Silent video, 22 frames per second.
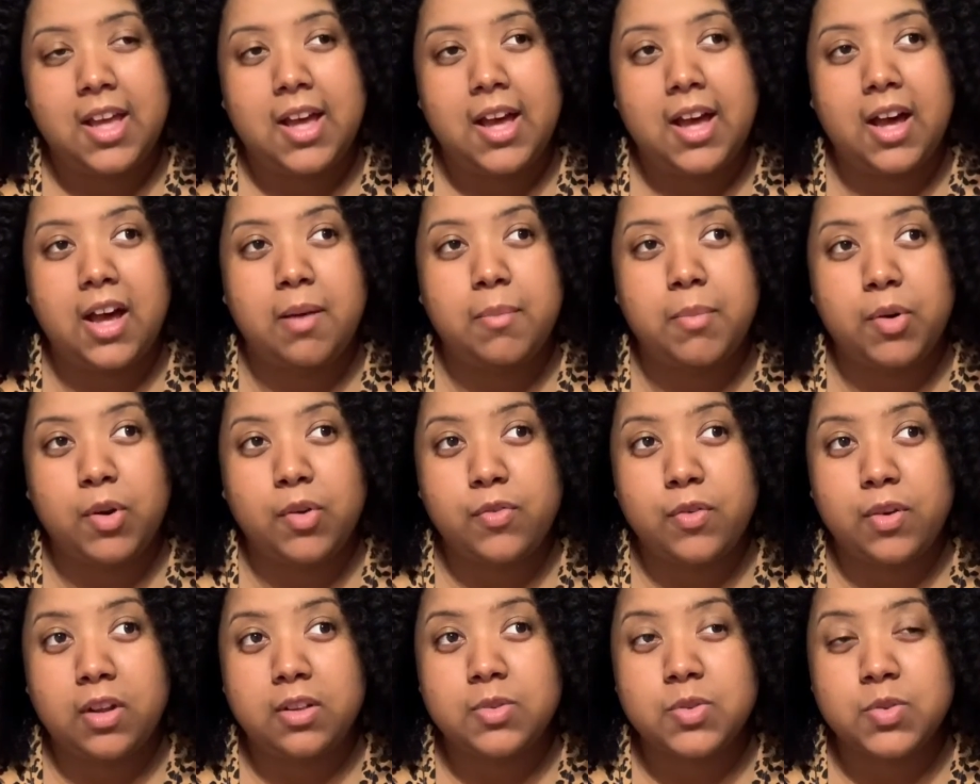But
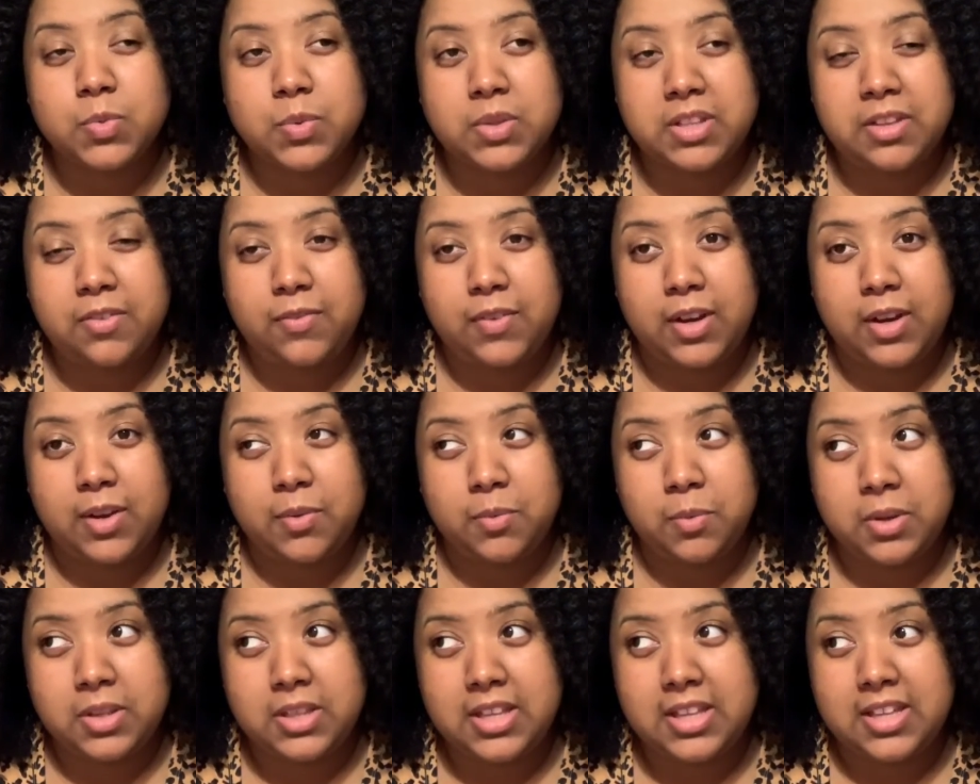overall it was really fun,
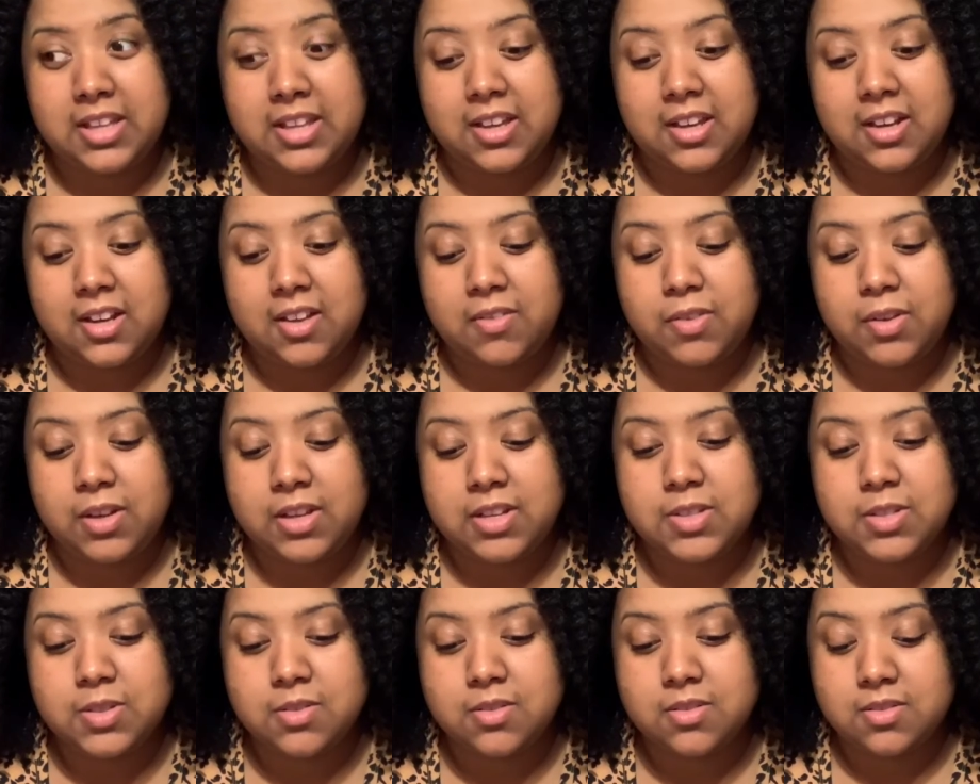really good. If you guys
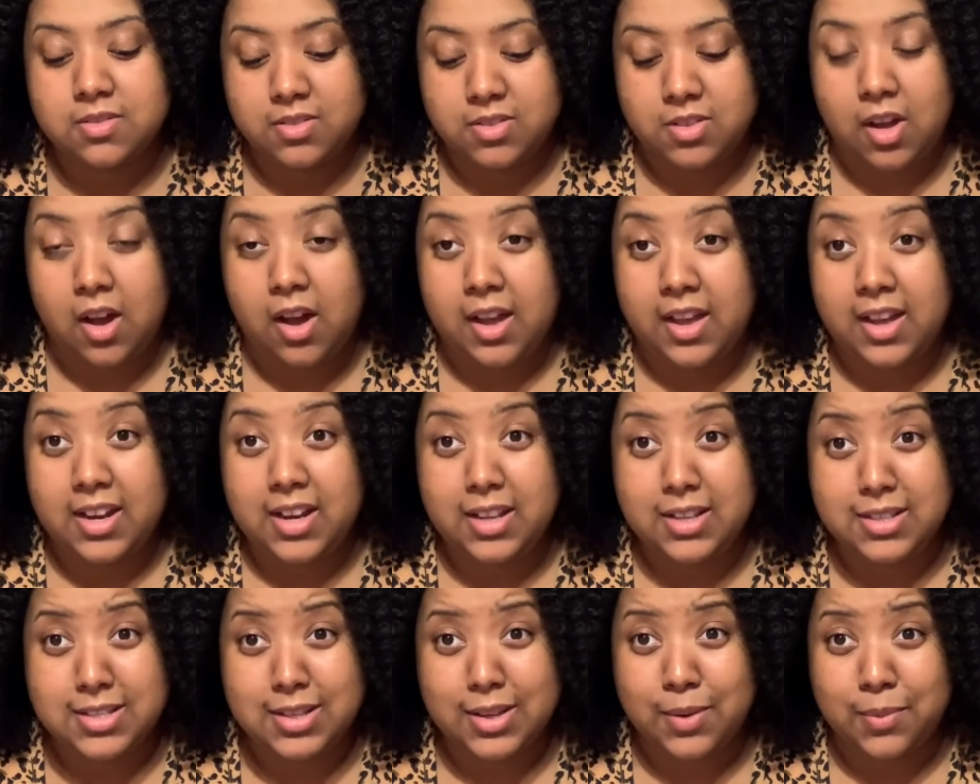saw it, it
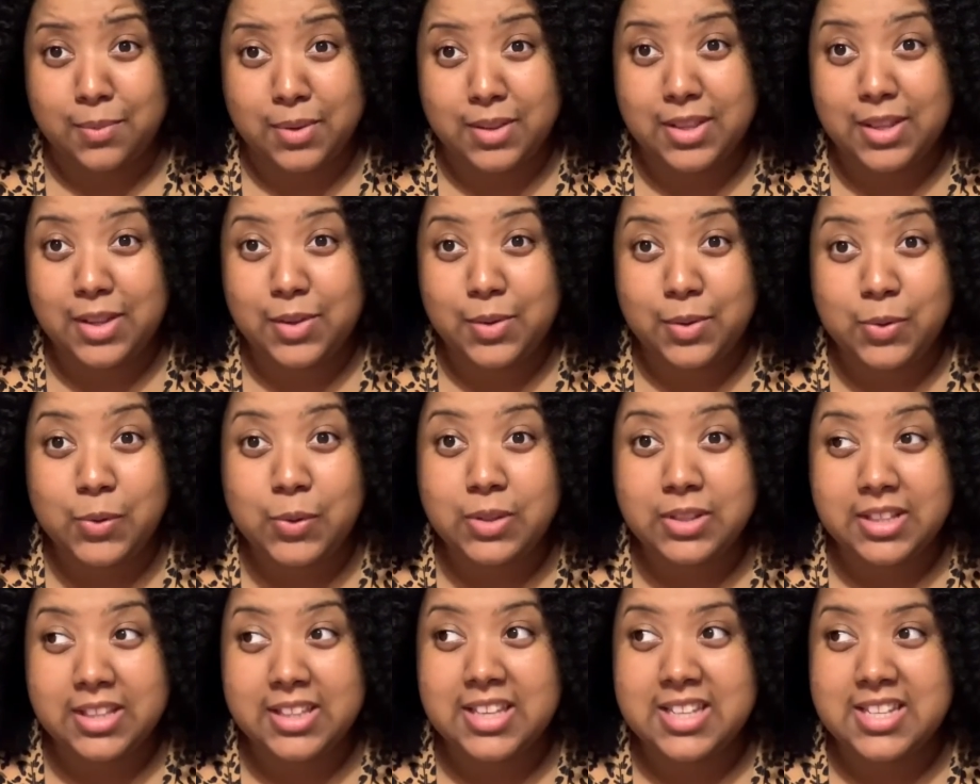was like a really cool
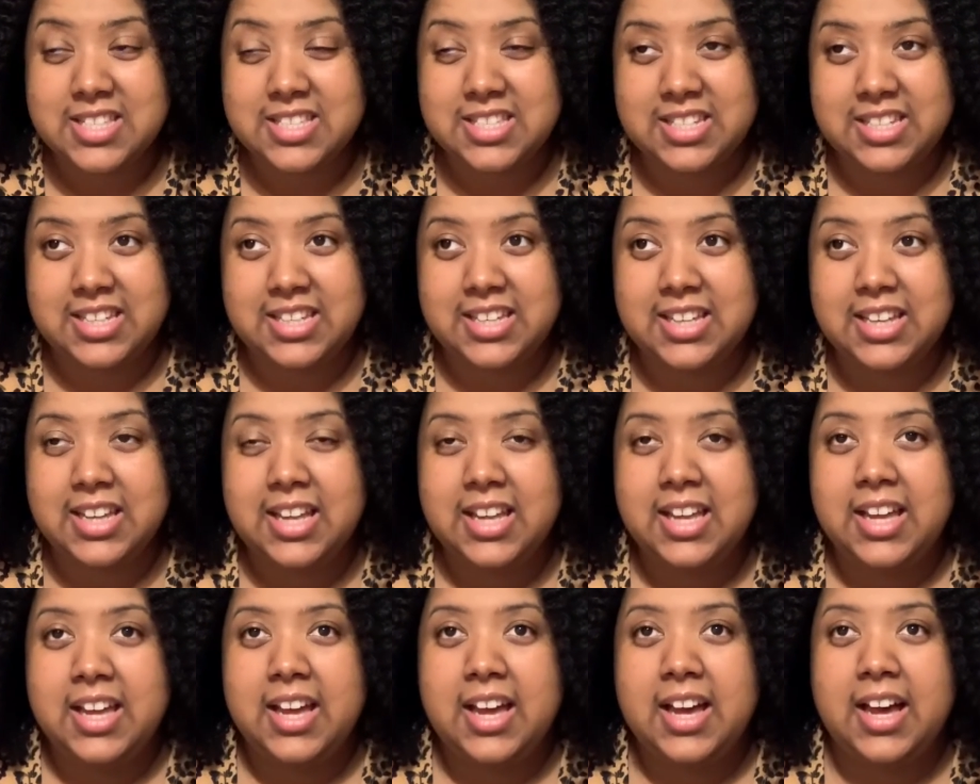looking tea.
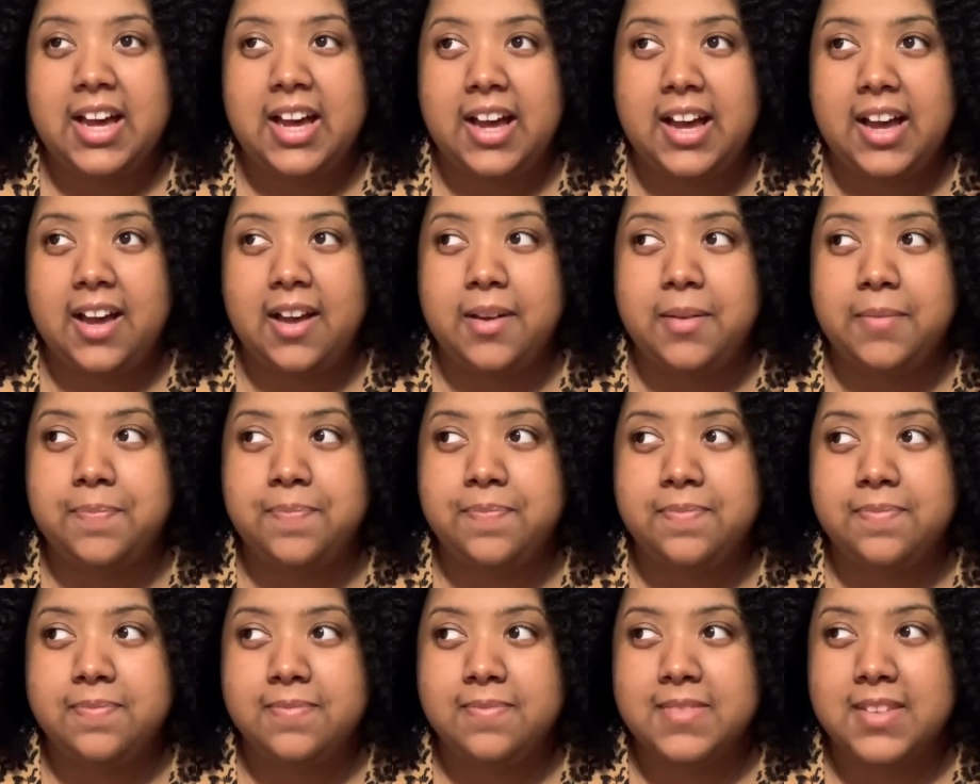And
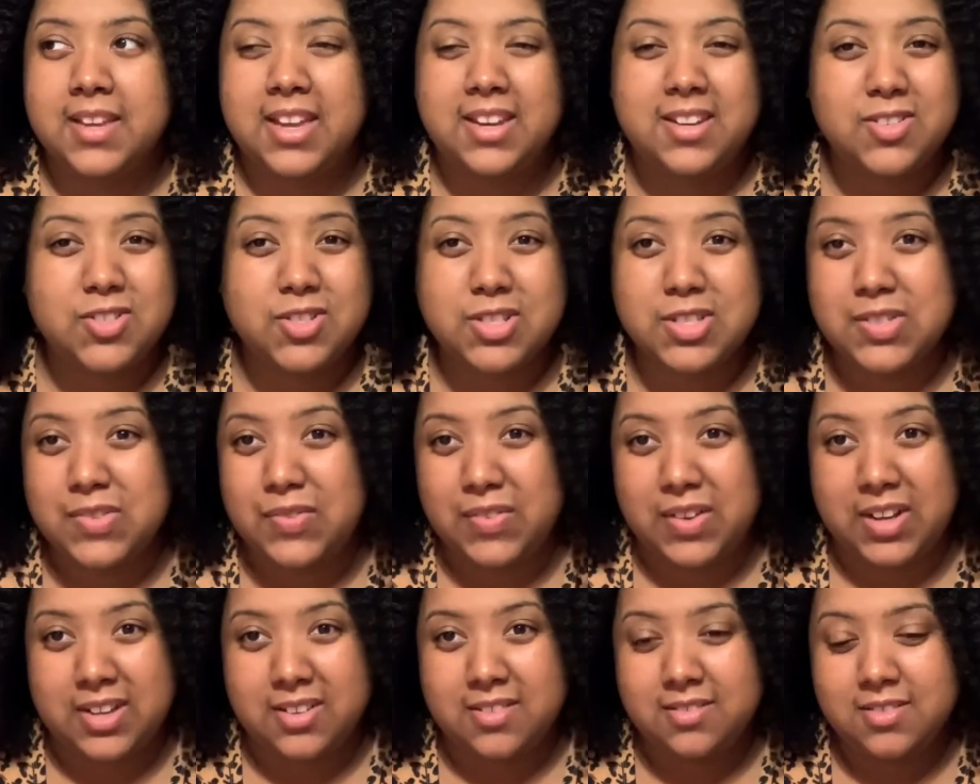it's just
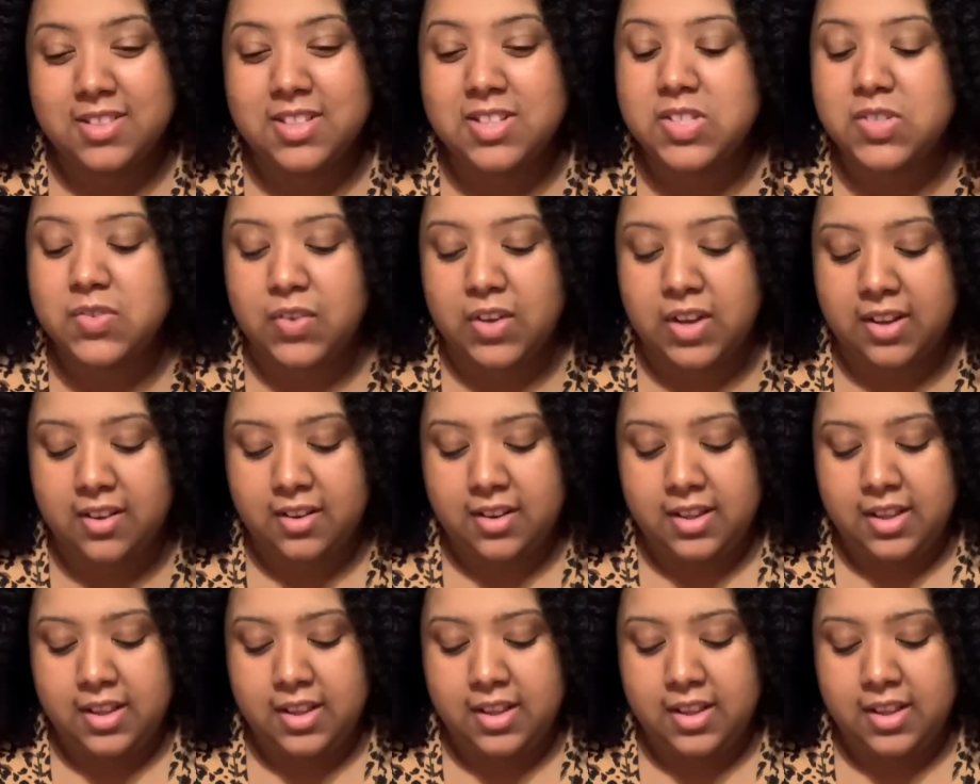fun. It's fun.